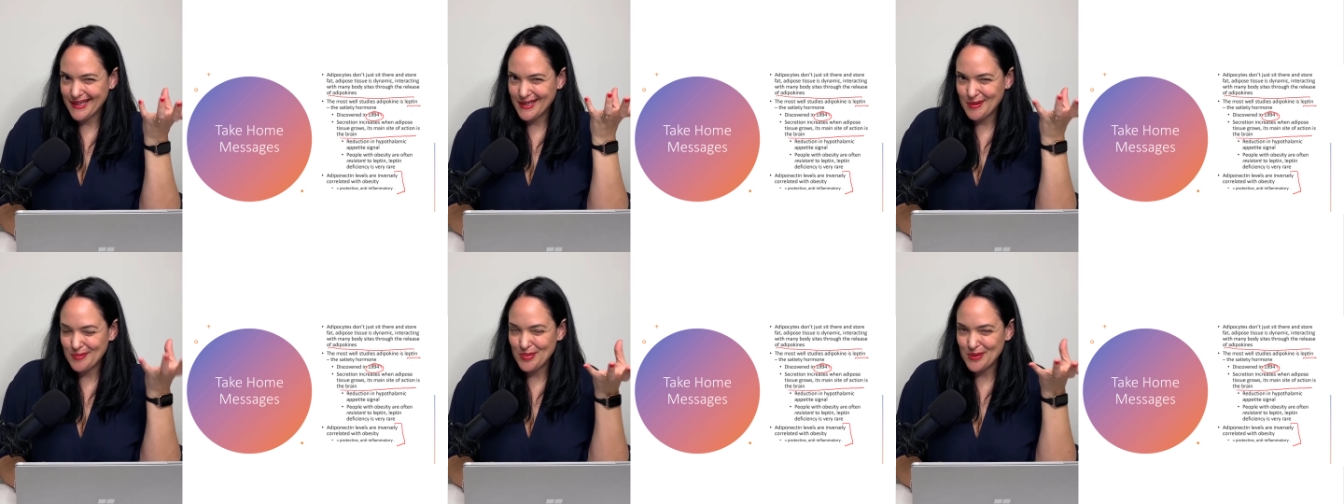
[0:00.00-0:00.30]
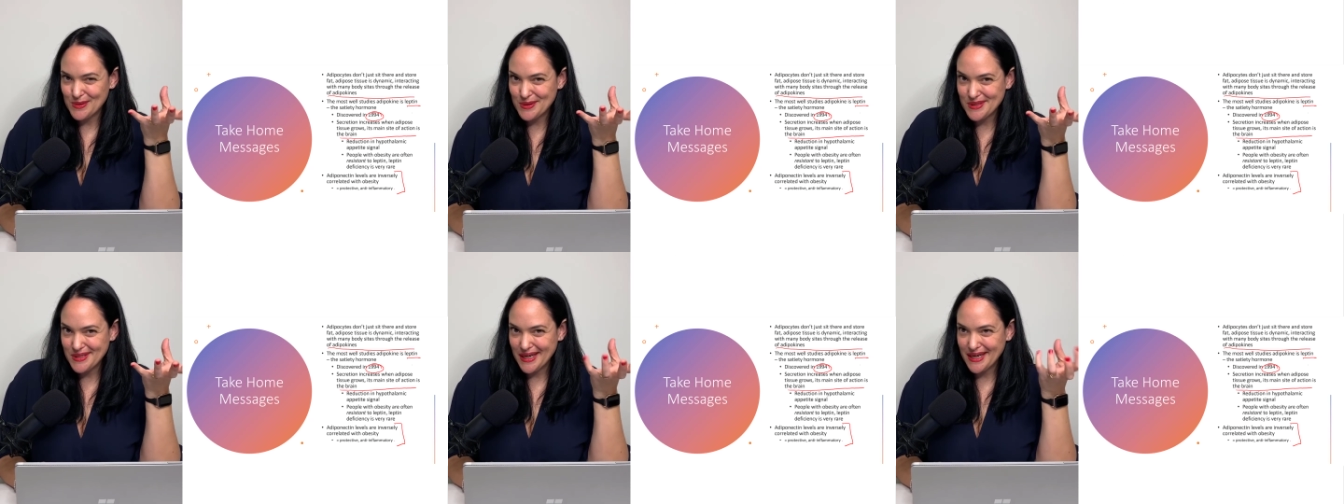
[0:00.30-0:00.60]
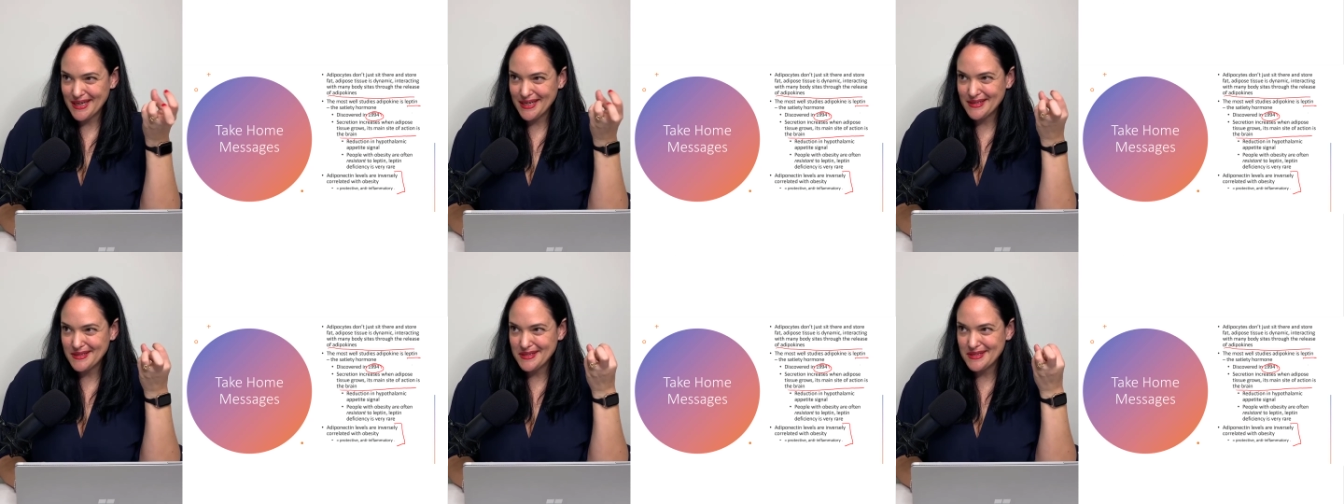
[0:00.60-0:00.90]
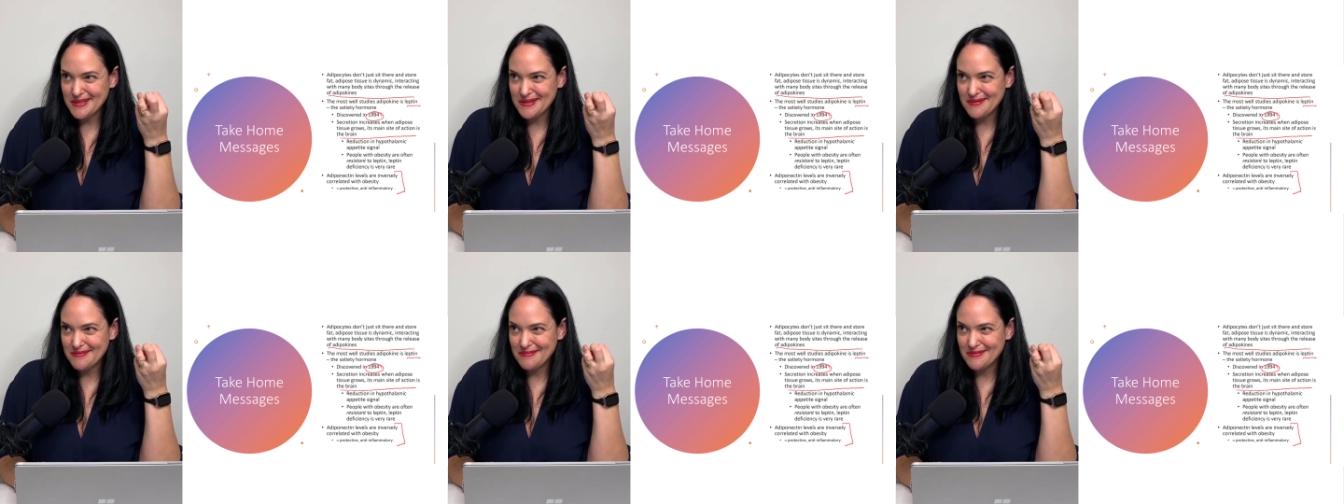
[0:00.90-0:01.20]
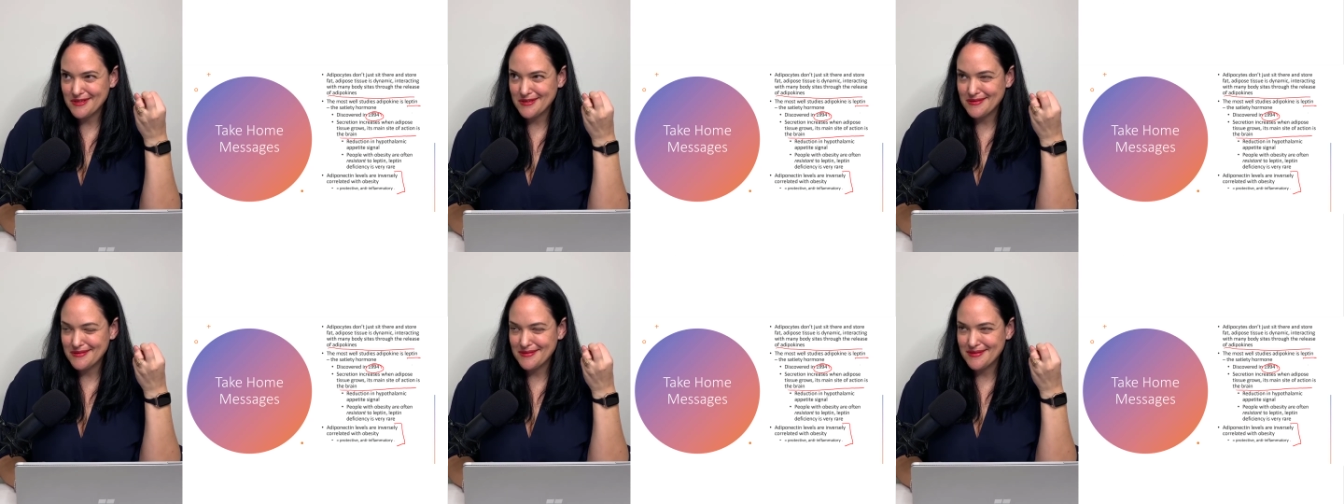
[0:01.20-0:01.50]
adipocytes,
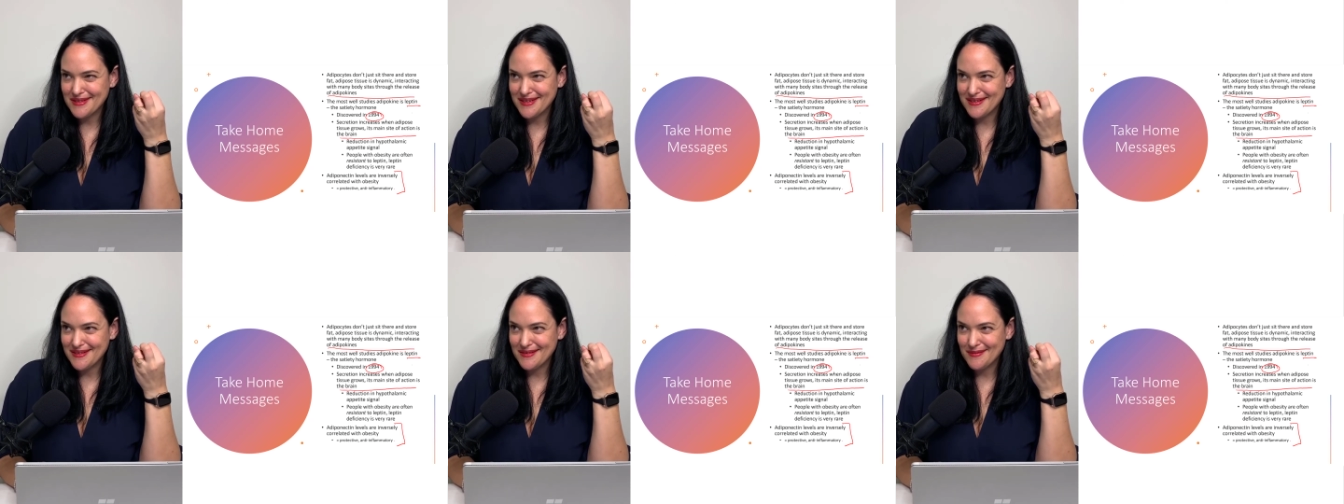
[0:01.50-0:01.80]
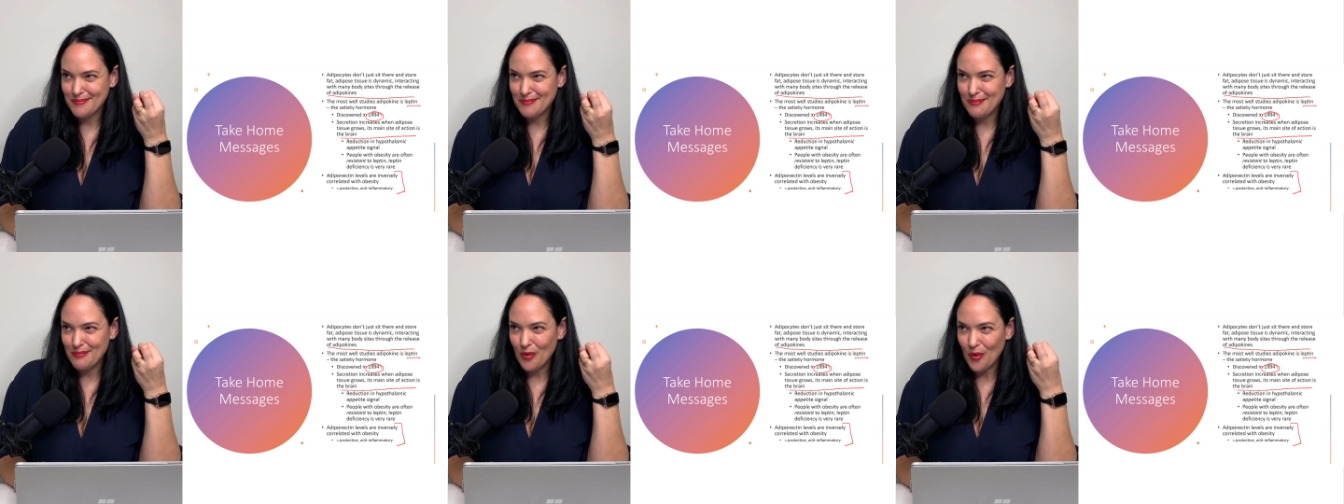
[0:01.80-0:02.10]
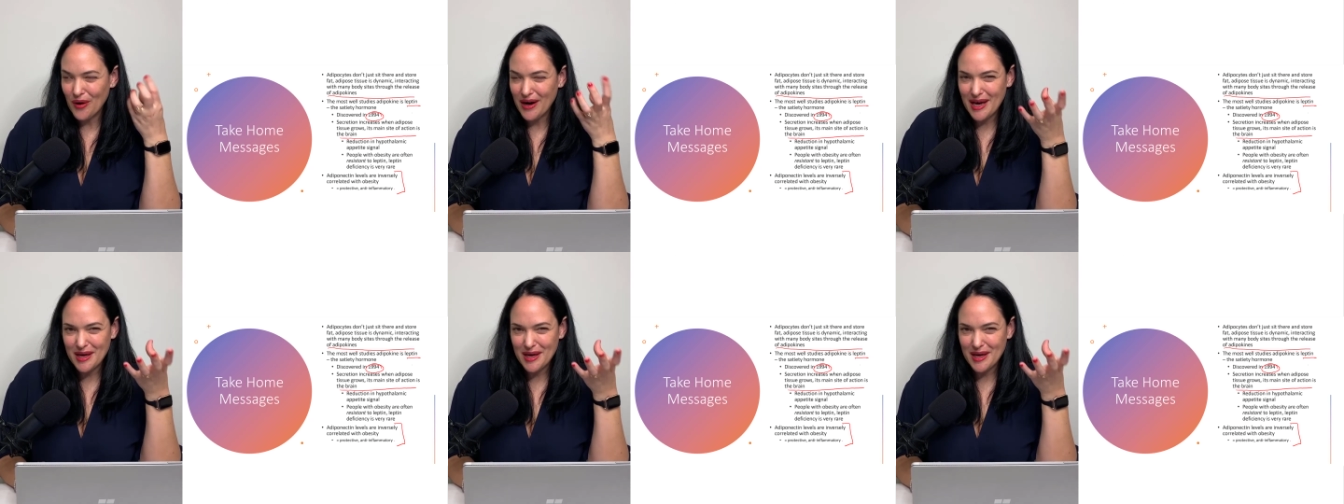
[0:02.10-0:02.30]
the more